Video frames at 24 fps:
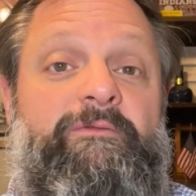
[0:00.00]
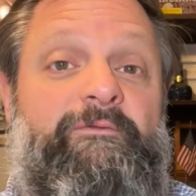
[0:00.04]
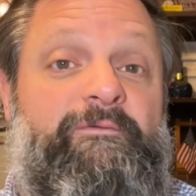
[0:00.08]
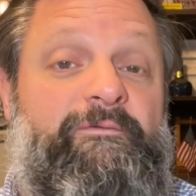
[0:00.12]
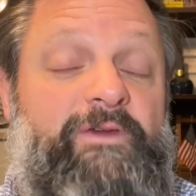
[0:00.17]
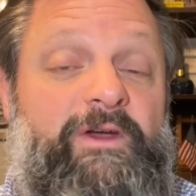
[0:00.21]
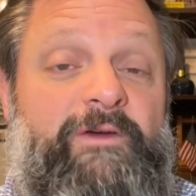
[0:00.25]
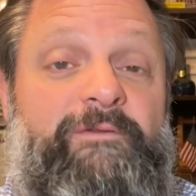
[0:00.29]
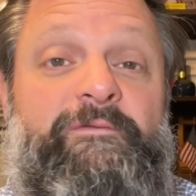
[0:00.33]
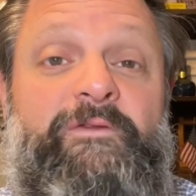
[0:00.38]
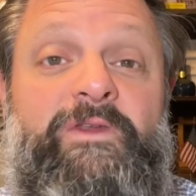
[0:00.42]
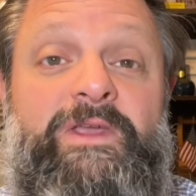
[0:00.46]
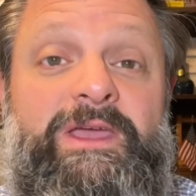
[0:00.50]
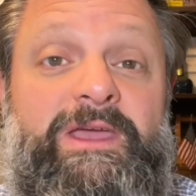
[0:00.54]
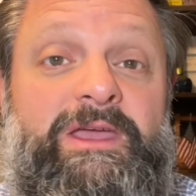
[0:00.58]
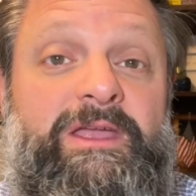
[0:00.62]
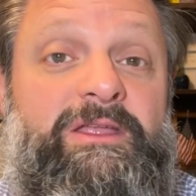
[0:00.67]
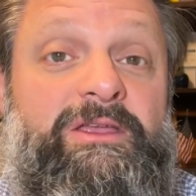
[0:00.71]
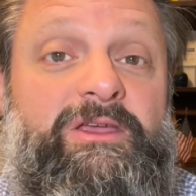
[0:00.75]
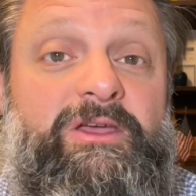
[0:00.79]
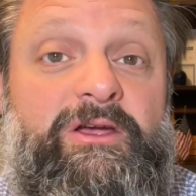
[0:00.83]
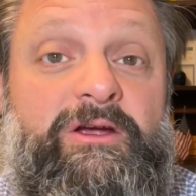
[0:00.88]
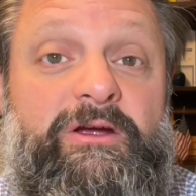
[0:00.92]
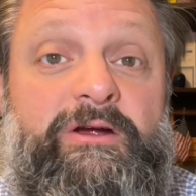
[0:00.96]

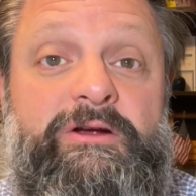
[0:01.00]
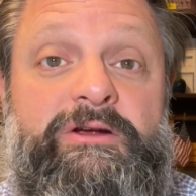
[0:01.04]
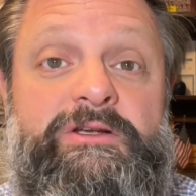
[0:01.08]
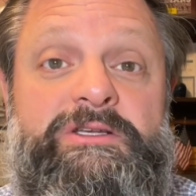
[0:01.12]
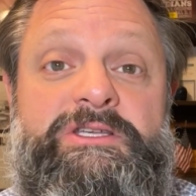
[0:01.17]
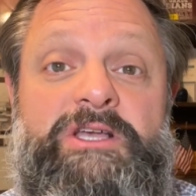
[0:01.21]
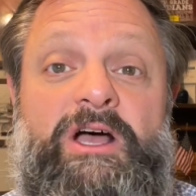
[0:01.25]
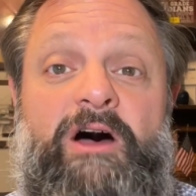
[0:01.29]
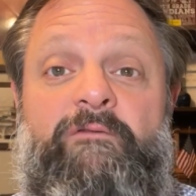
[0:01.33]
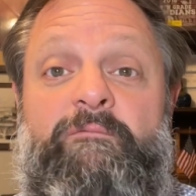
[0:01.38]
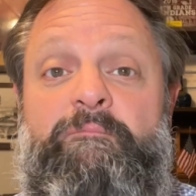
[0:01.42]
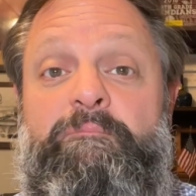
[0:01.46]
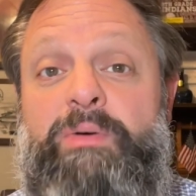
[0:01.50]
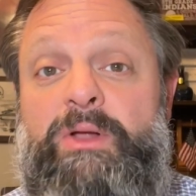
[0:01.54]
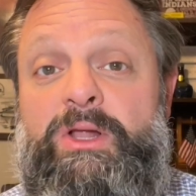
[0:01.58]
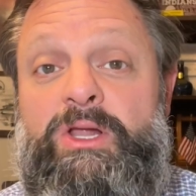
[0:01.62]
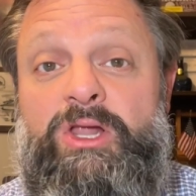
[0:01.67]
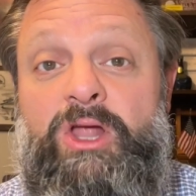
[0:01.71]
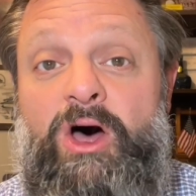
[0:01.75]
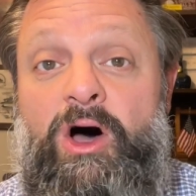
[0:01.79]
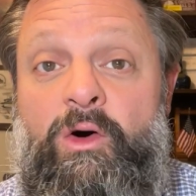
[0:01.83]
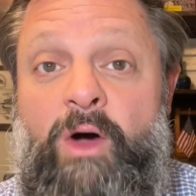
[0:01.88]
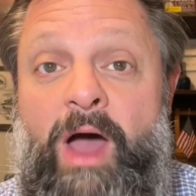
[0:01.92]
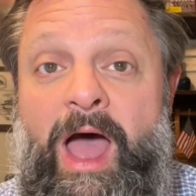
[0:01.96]
15 years of
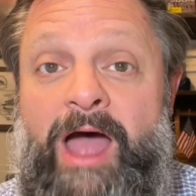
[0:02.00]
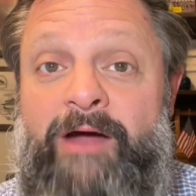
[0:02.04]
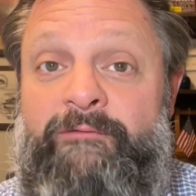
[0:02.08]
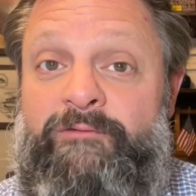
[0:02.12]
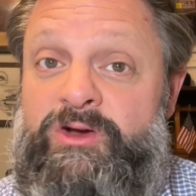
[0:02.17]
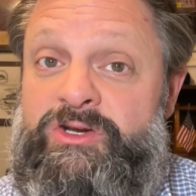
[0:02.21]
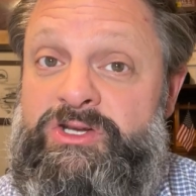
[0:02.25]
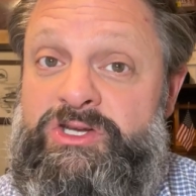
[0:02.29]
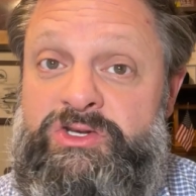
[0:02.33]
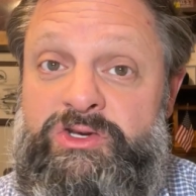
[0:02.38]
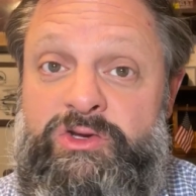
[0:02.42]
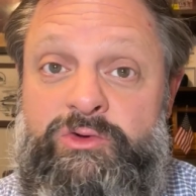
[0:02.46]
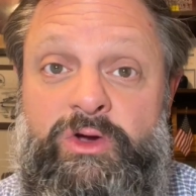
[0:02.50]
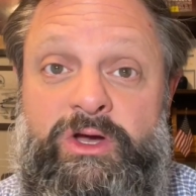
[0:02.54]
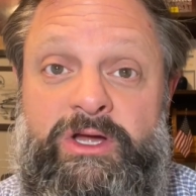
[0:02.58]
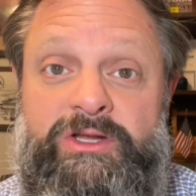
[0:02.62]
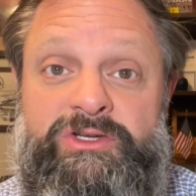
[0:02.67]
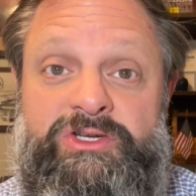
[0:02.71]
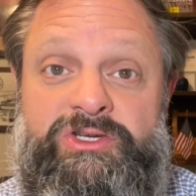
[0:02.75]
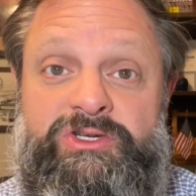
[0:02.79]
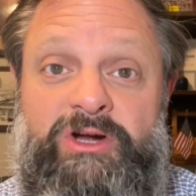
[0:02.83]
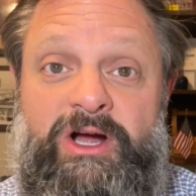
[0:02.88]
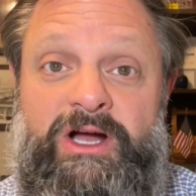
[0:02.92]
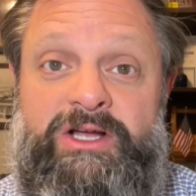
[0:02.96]
below average new
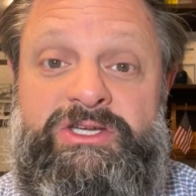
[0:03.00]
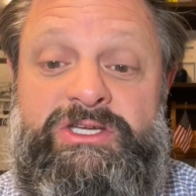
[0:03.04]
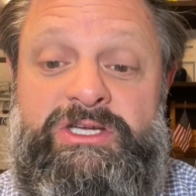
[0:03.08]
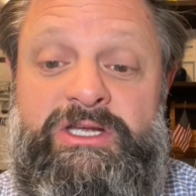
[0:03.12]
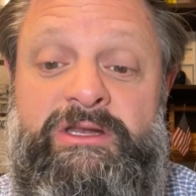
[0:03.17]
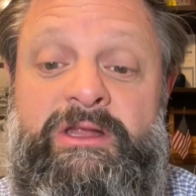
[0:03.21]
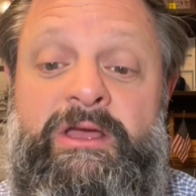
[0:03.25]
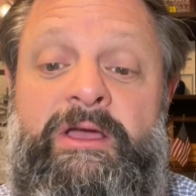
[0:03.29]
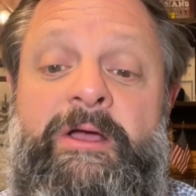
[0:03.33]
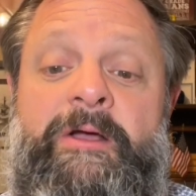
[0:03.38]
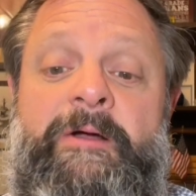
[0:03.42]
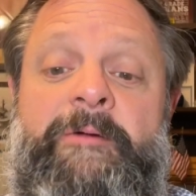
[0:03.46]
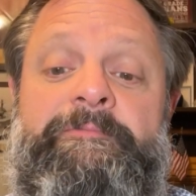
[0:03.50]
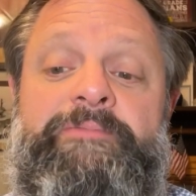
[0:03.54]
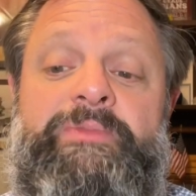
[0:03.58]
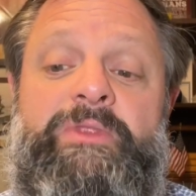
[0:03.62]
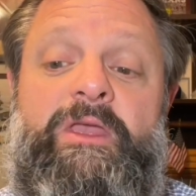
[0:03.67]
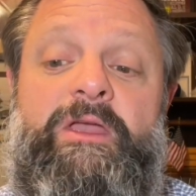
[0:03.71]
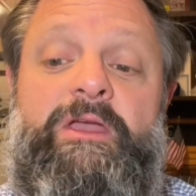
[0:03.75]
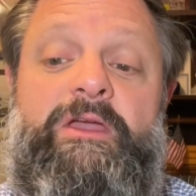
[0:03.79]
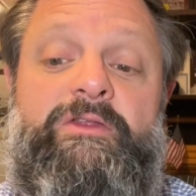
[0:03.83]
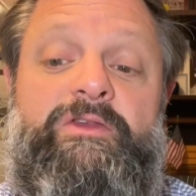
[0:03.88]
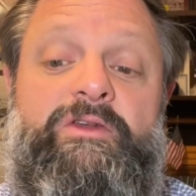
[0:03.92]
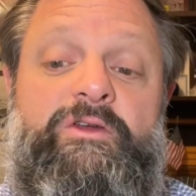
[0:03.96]
construction,
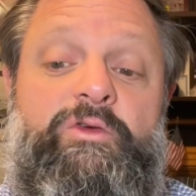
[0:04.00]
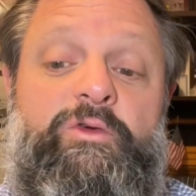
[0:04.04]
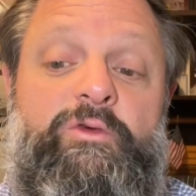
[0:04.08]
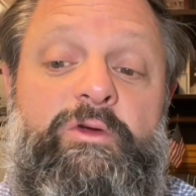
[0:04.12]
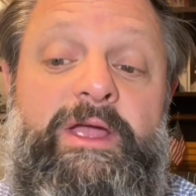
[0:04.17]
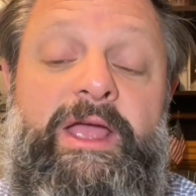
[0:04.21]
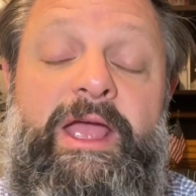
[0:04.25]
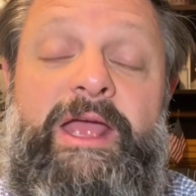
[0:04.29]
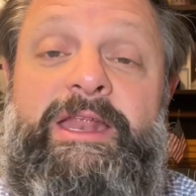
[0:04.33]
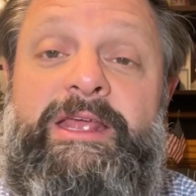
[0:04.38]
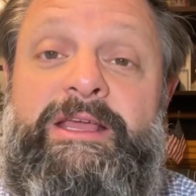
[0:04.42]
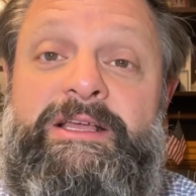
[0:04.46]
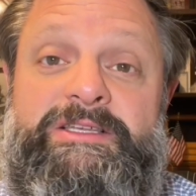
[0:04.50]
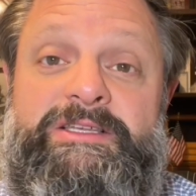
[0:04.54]
is creating a